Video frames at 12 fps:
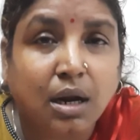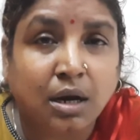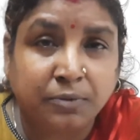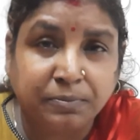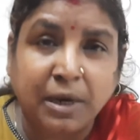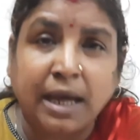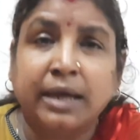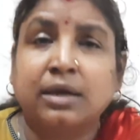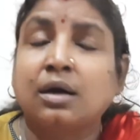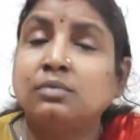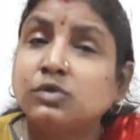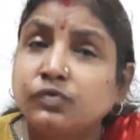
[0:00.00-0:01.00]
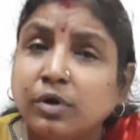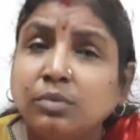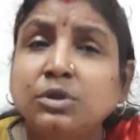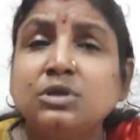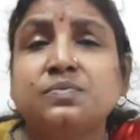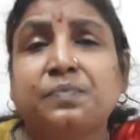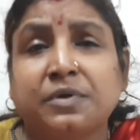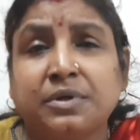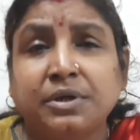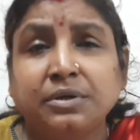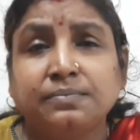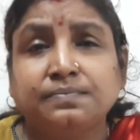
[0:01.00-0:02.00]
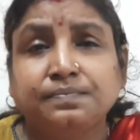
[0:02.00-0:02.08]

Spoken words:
reply comes from the spirit.